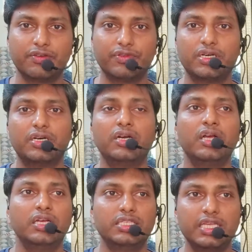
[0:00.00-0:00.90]
If the
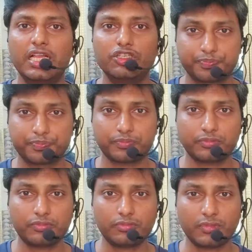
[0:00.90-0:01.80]
cell,
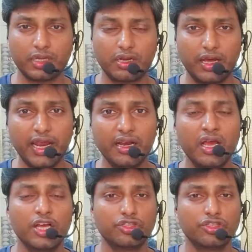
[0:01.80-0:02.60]
correct?